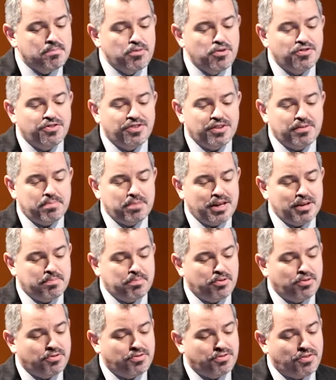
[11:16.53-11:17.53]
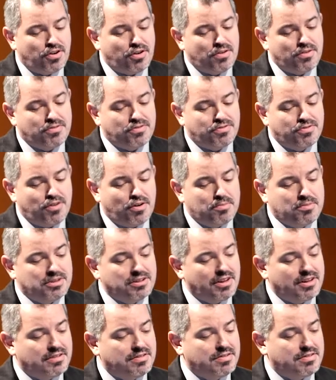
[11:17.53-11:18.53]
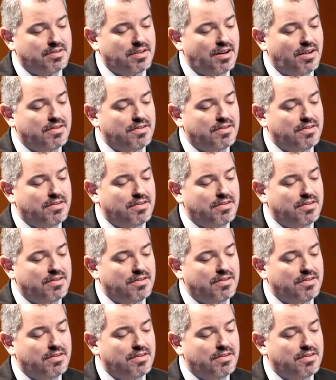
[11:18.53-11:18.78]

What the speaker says: moving people from less